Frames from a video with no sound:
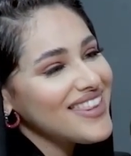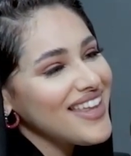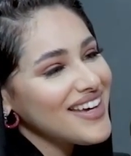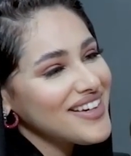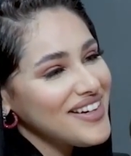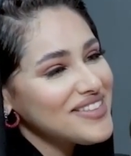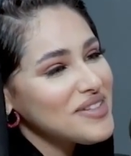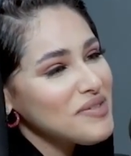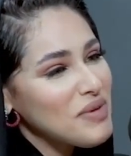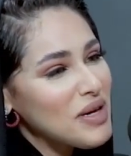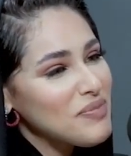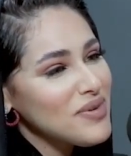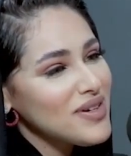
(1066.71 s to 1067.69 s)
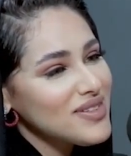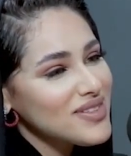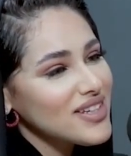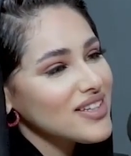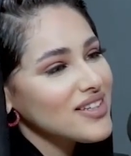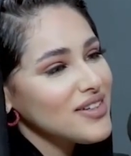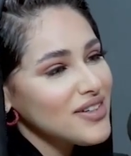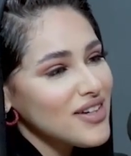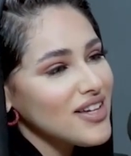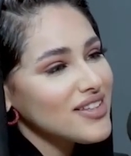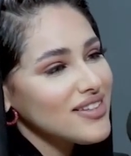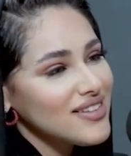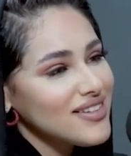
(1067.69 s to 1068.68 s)
I got a paper like, you're
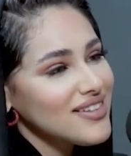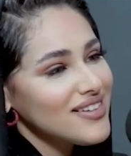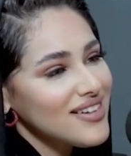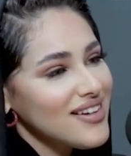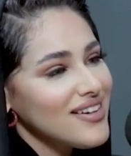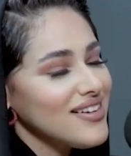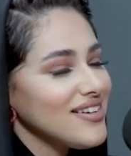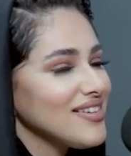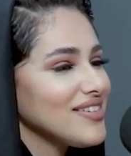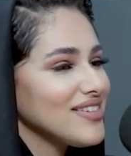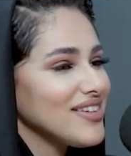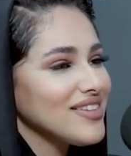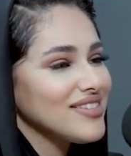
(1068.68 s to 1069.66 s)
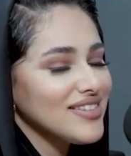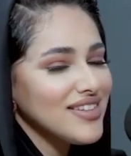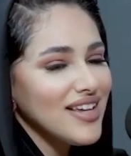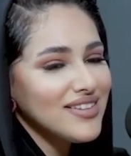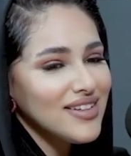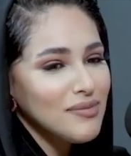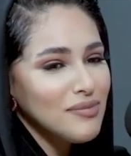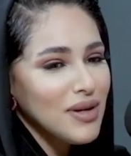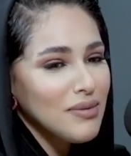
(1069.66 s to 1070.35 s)
not attending,